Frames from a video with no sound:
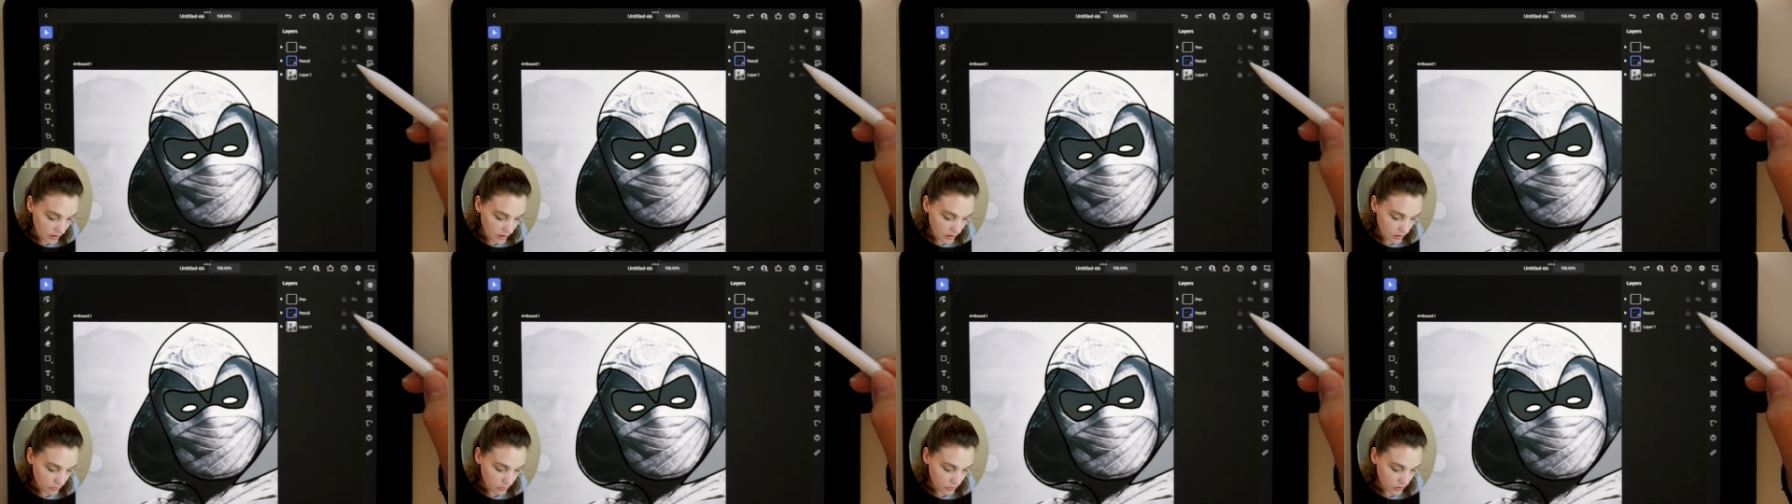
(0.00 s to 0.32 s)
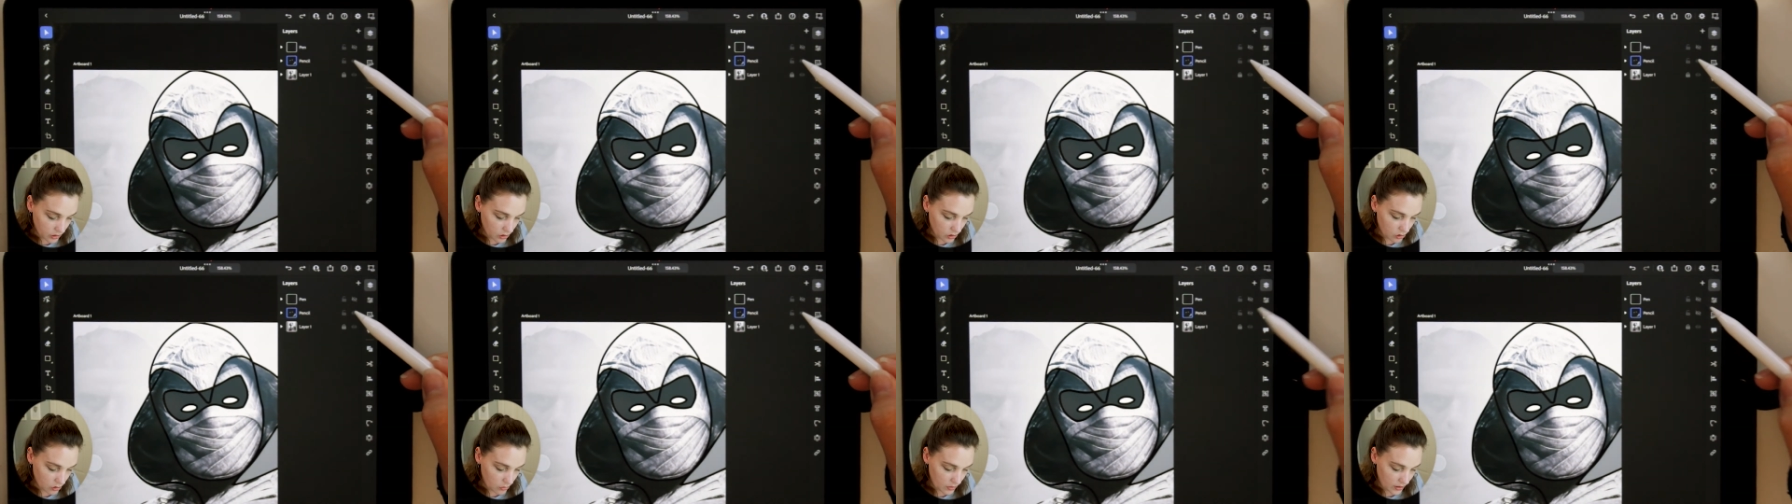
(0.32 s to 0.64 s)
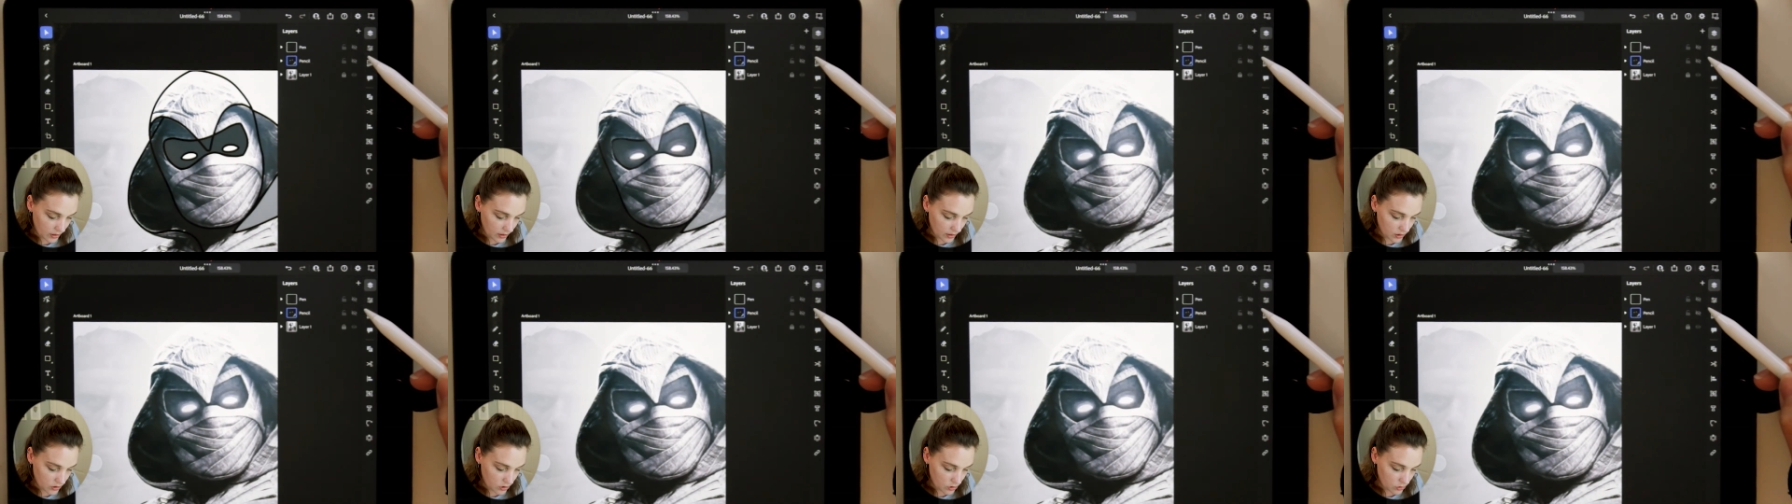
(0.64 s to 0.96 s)
And we're going to go
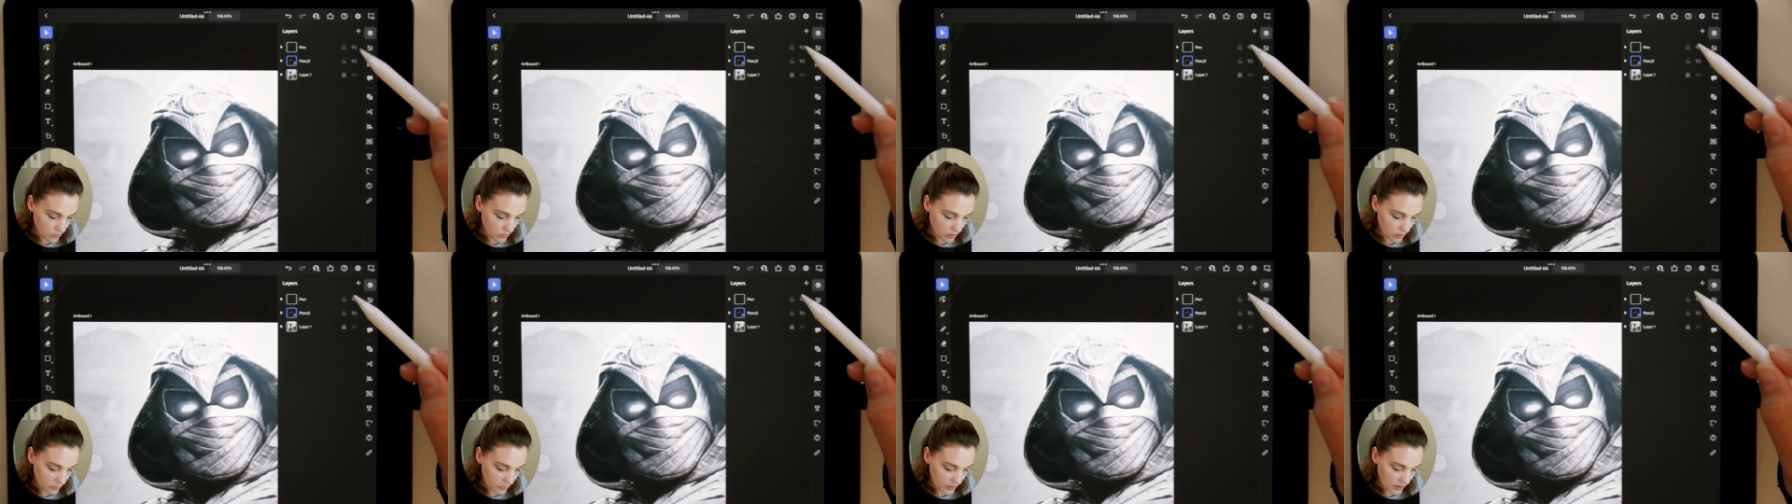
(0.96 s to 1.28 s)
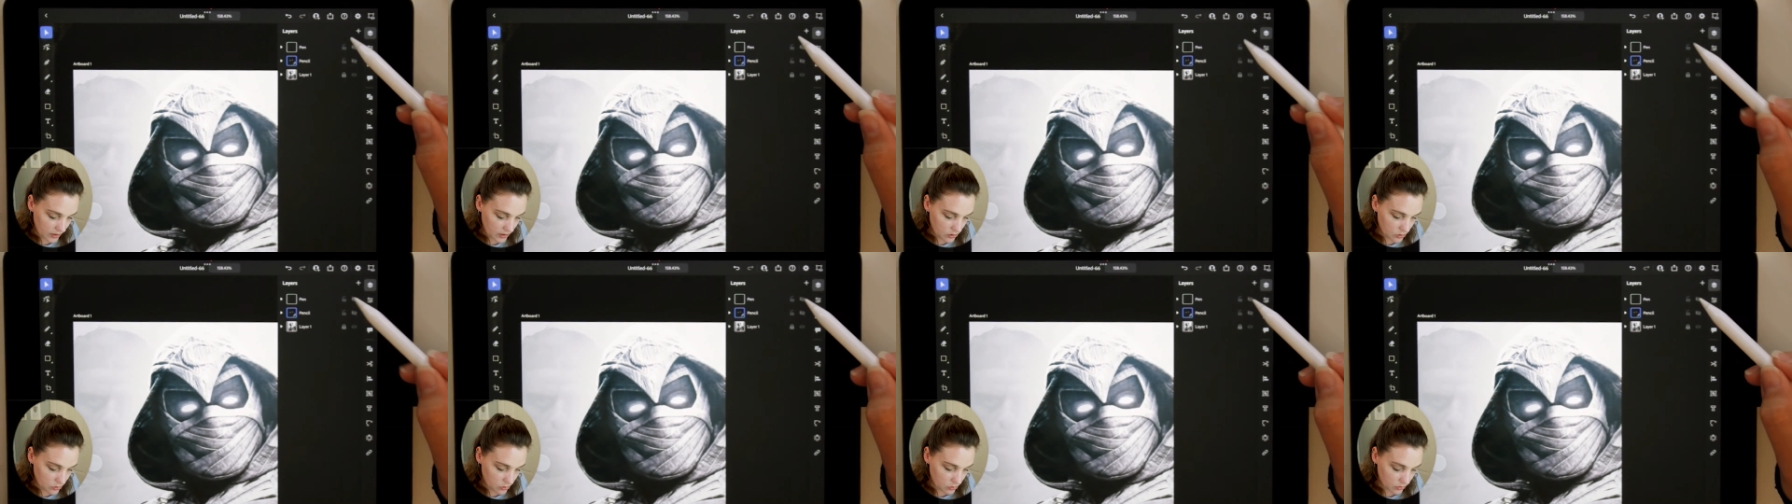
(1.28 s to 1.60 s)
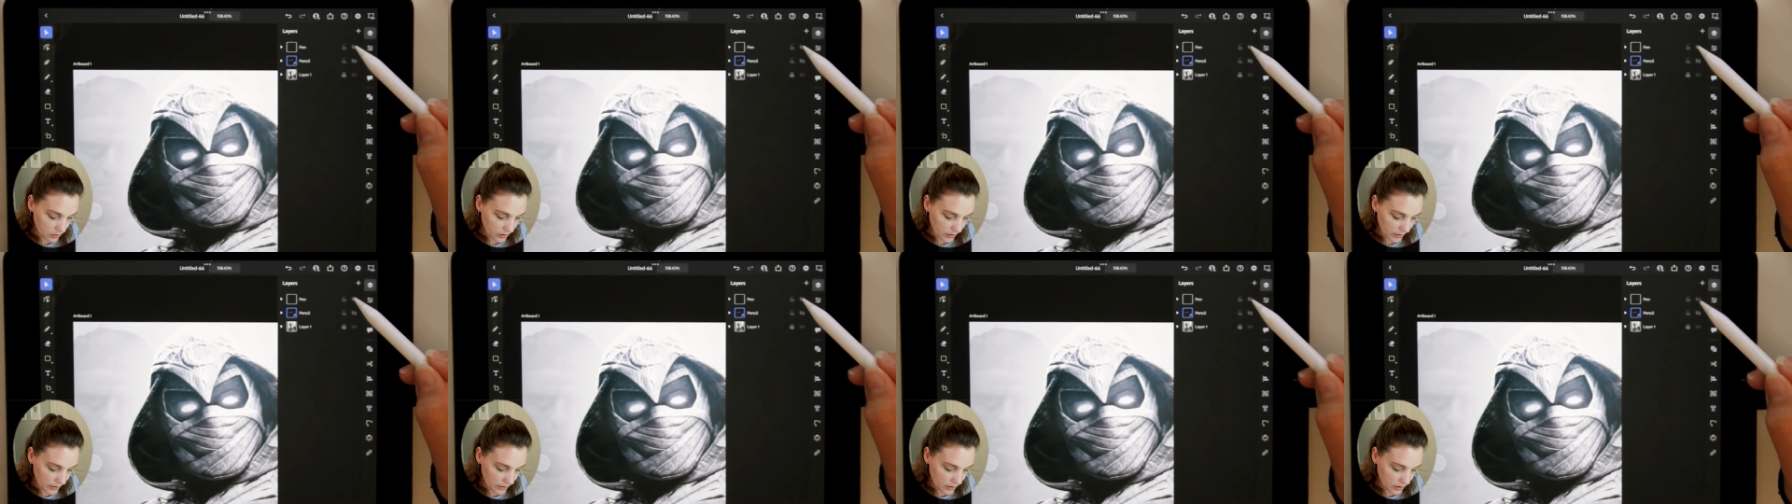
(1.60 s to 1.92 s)
back into our pen tool
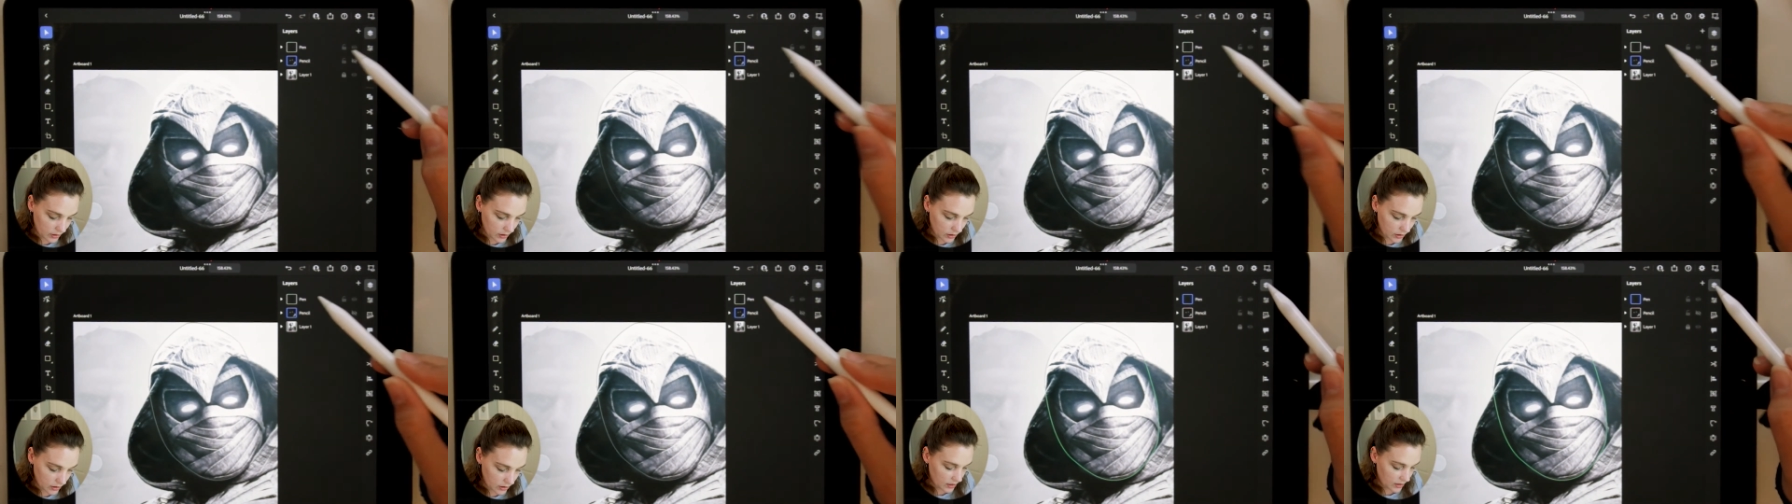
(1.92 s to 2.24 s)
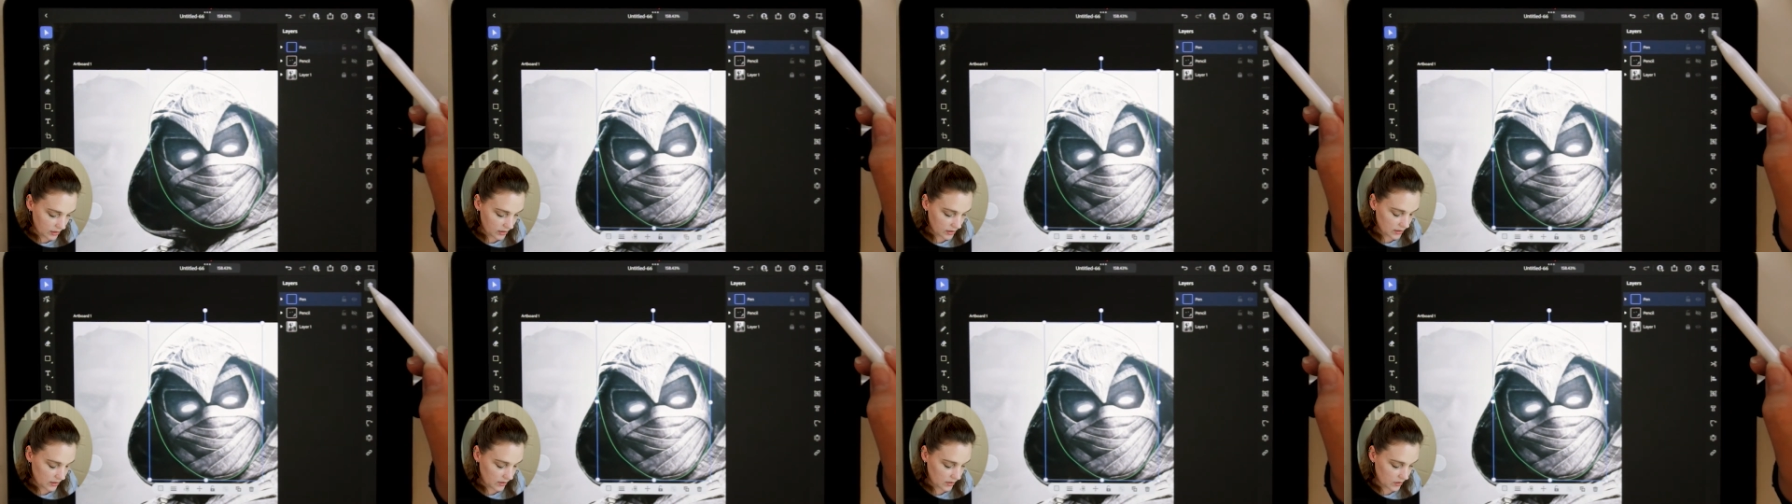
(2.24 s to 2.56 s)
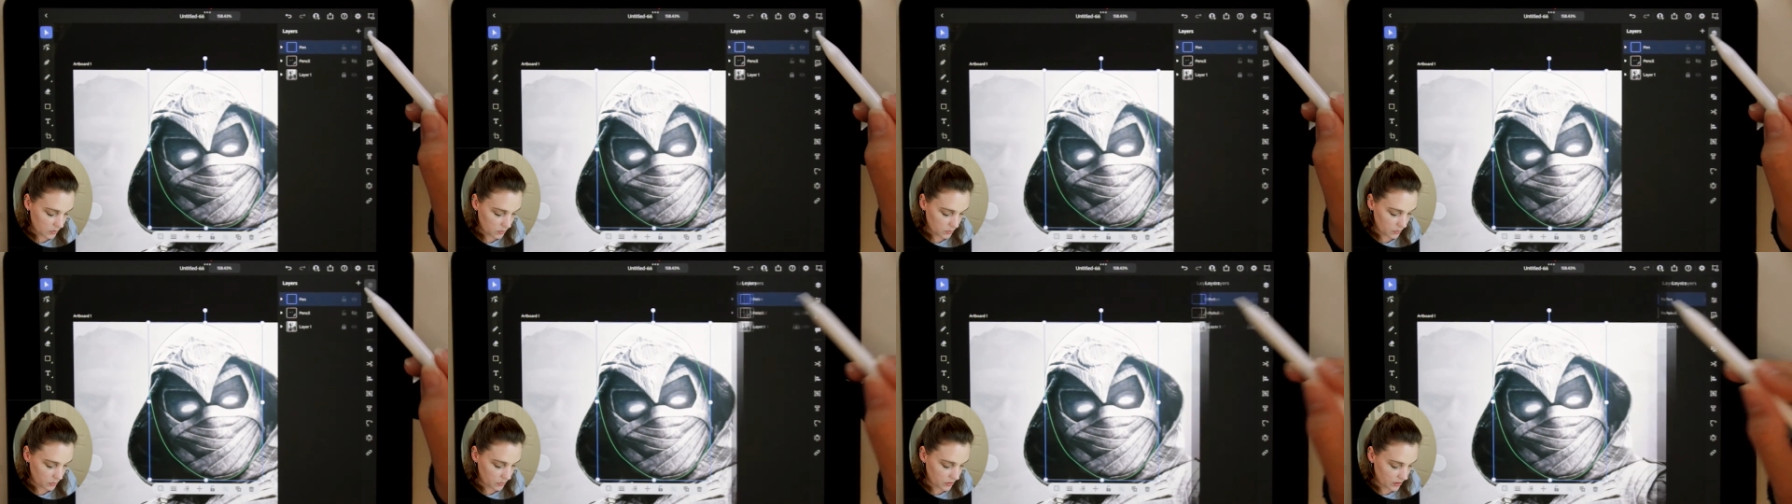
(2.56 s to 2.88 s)
layer. And this is
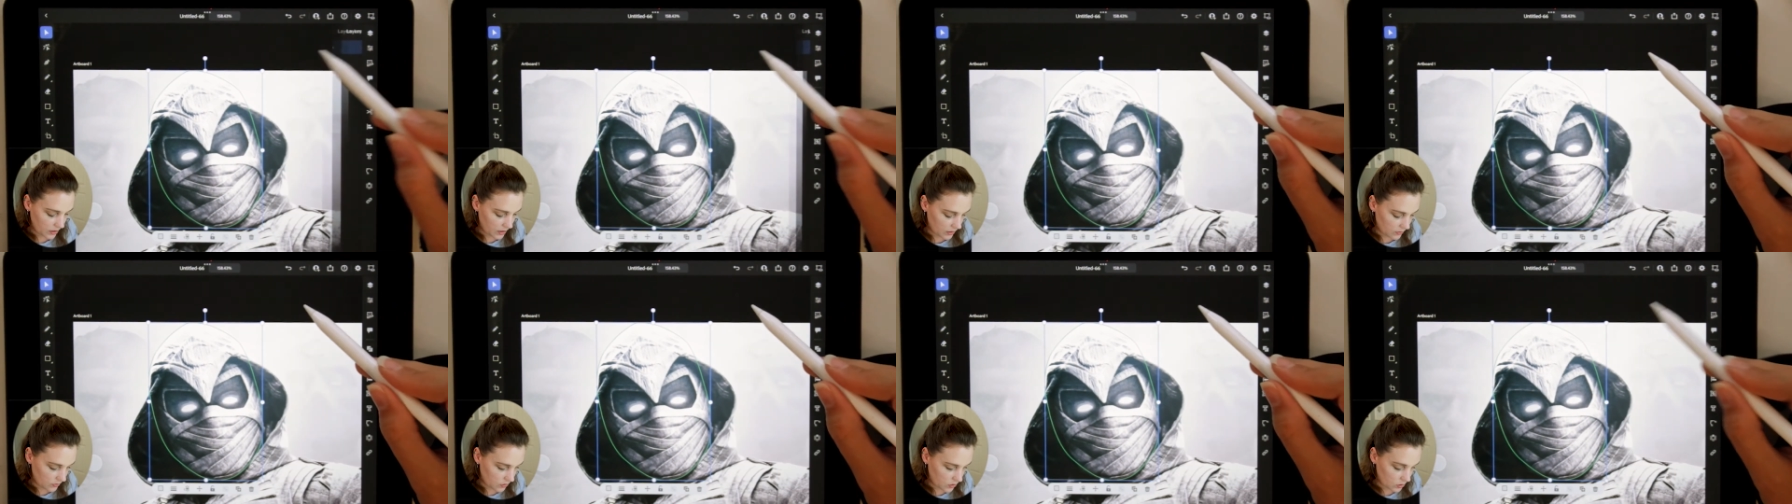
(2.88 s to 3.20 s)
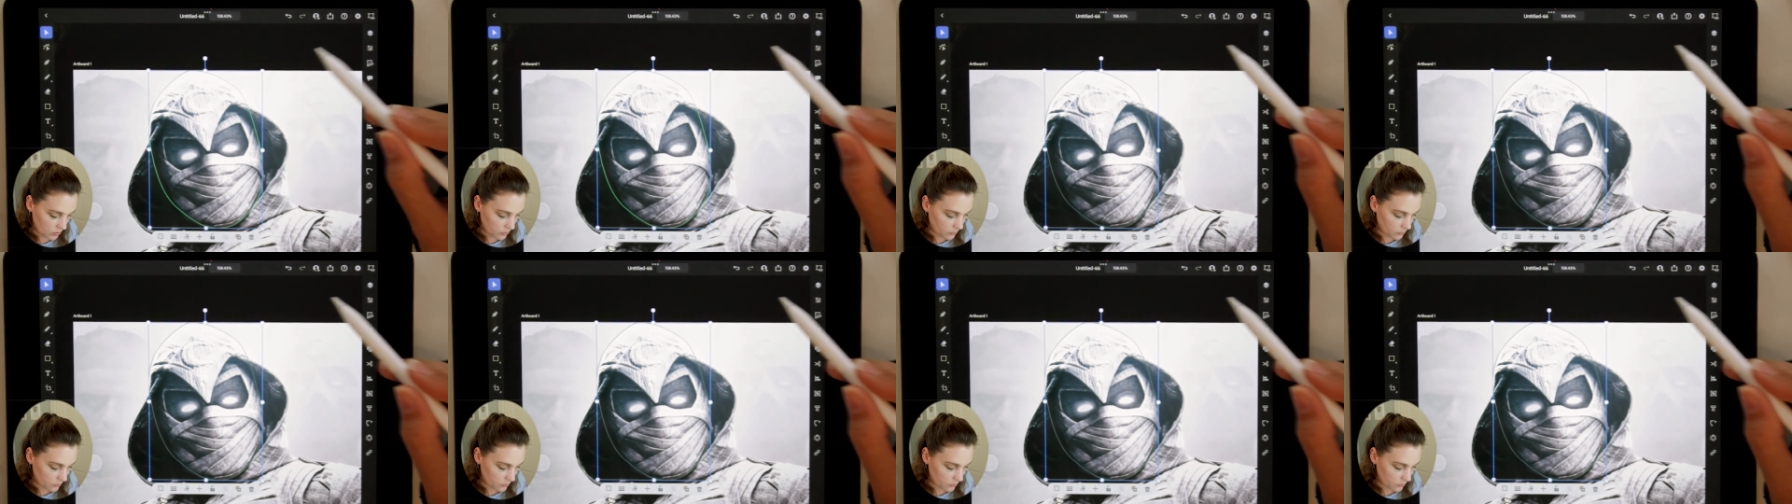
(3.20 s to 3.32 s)
what we have so